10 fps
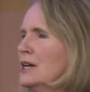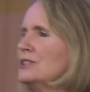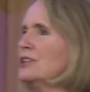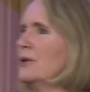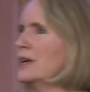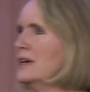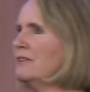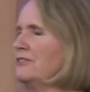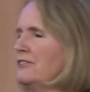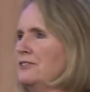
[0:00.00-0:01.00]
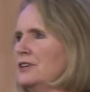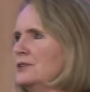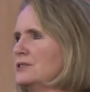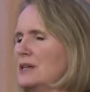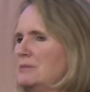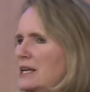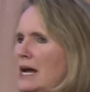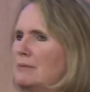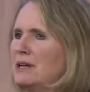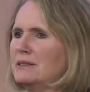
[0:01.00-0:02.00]
So if you something
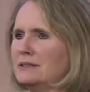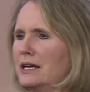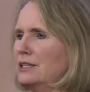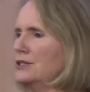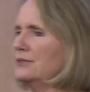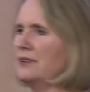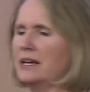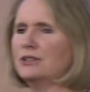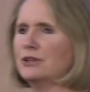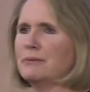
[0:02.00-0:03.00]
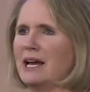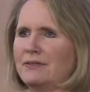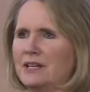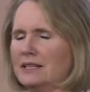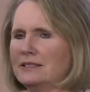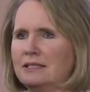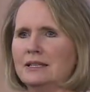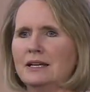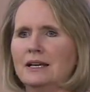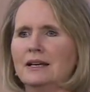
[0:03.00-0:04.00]
happens and you fail your math test,
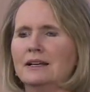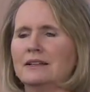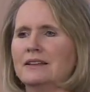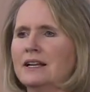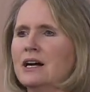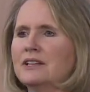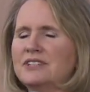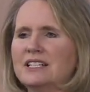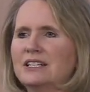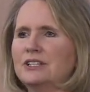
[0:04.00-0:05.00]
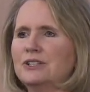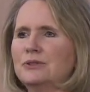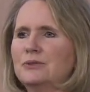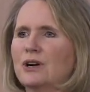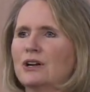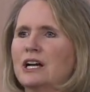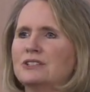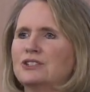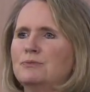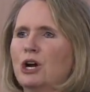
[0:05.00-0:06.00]
then all of a sudden you are
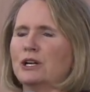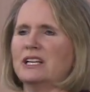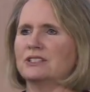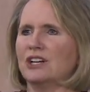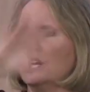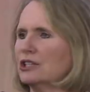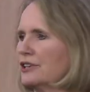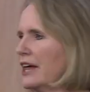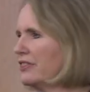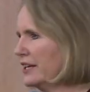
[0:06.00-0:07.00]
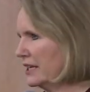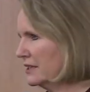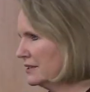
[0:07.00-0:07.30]
not smart. It's all or nothing.